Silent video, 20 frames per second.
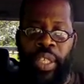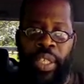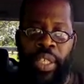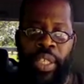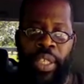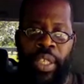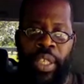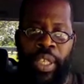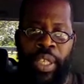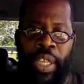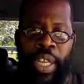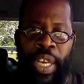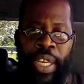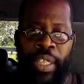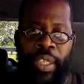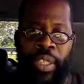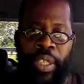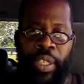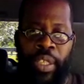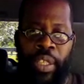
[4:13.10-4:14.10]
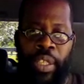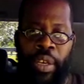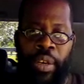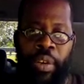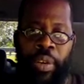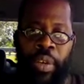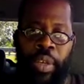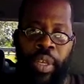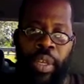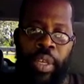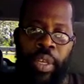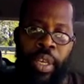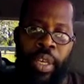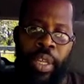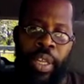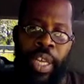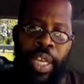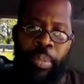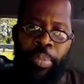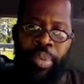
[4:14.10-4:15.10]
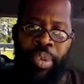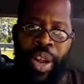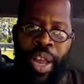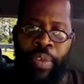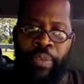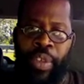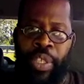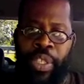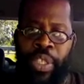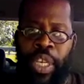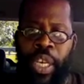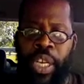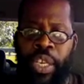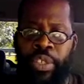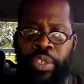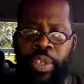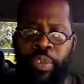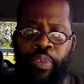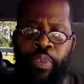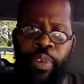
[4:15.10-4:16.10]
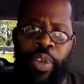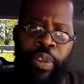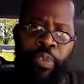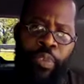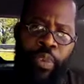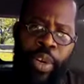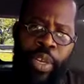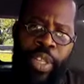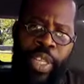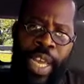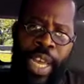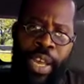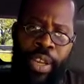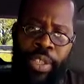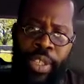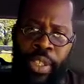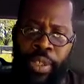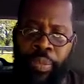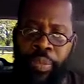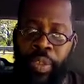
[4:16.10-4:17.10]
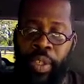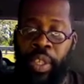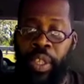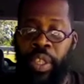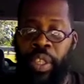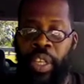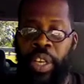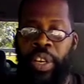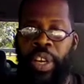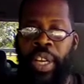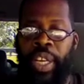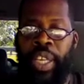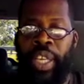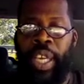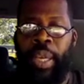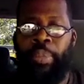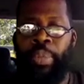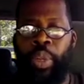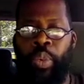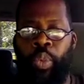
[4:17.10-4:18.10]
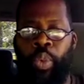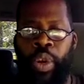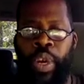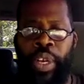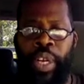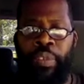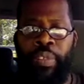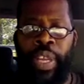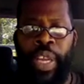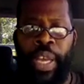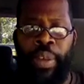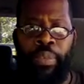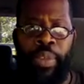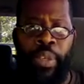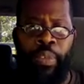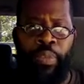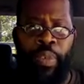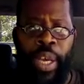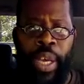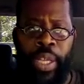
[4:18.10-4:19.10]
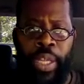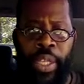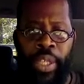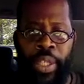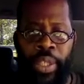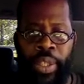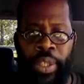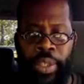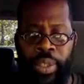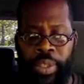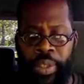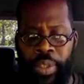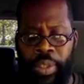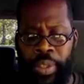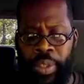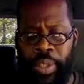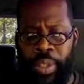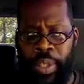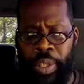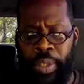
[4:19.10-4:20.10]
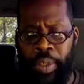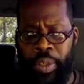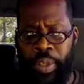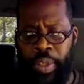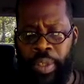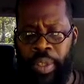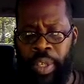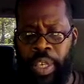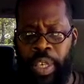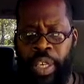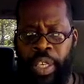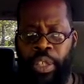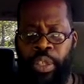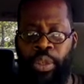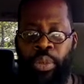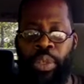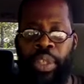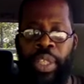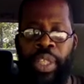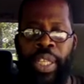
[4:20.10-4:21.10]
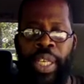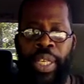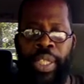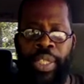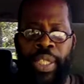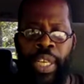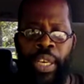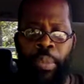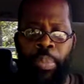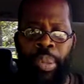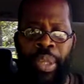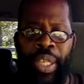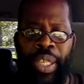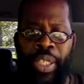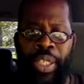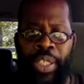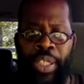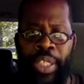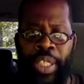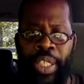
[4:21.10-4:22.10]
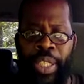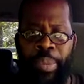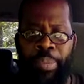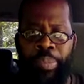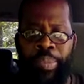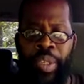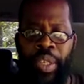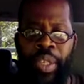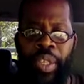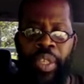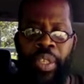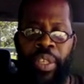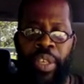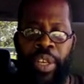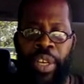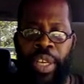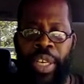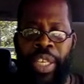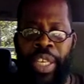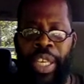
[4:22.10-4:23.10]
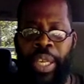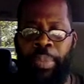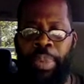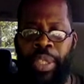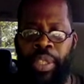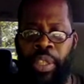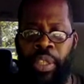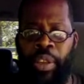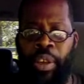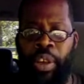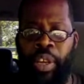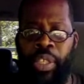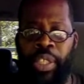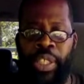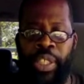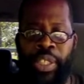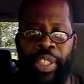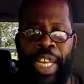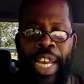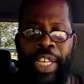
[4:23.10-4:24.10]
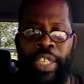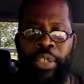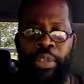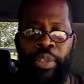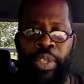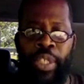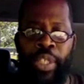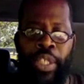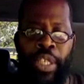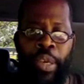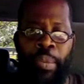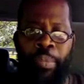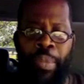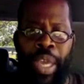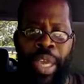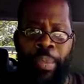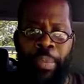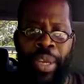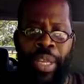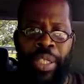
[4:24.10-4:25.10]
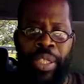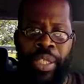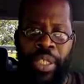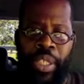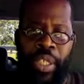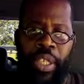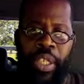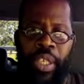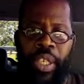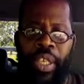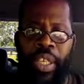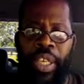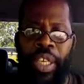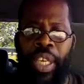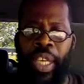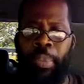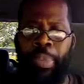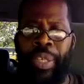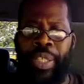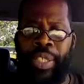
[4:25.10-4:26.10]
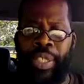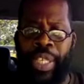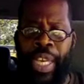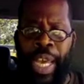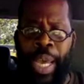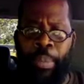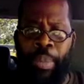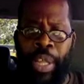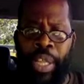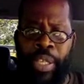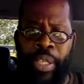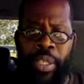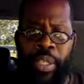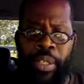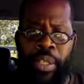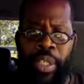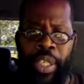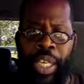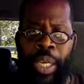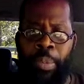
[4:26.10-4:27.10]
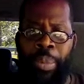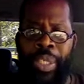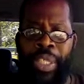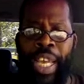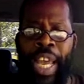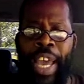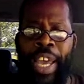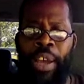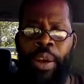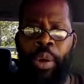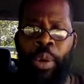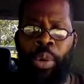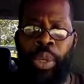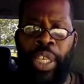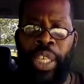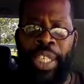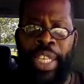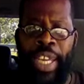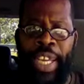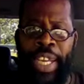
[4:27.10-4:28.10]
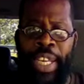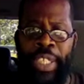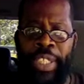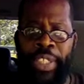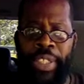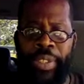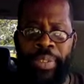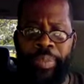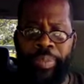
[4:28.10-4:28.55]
and the elect, you know, elect prophets, the 144,000, they're going to keep the word of the Heavenly Father. You know, they're going to do the things that are pleasing to Him they're going to keep his laws, his statutes, his commandments, keep his Sabbaths, keep his high holy days.